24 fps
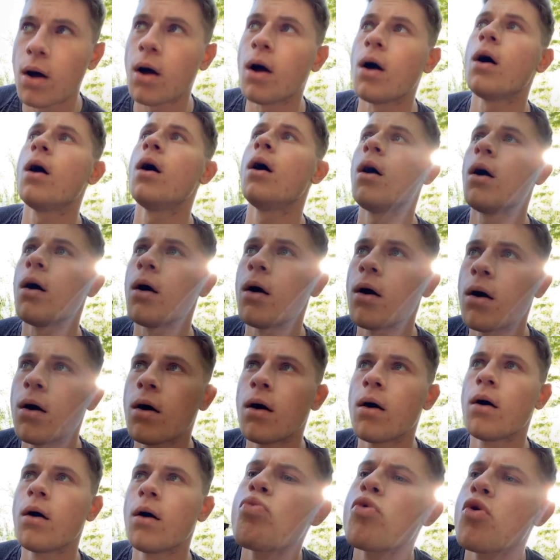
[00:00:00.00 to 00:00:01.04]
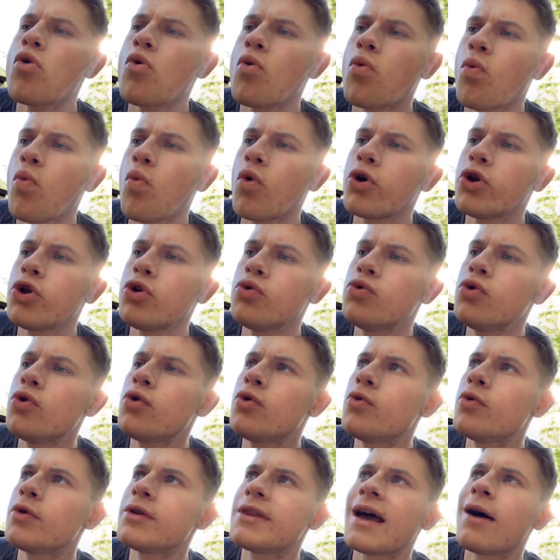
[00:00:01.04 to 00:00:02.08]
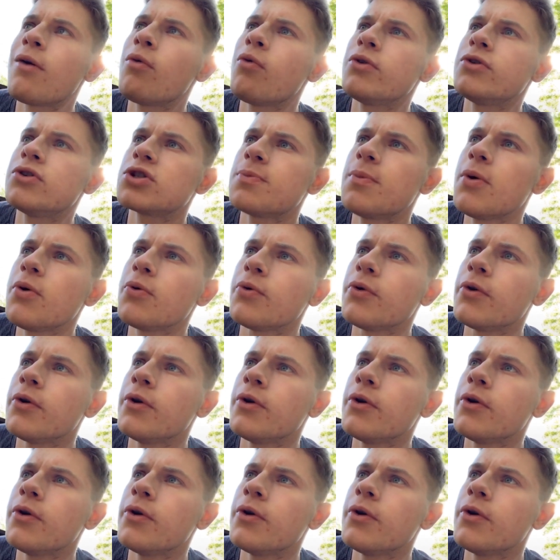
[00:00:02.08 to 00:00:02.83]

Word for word: Ah, what are you doing with that wooden spoon?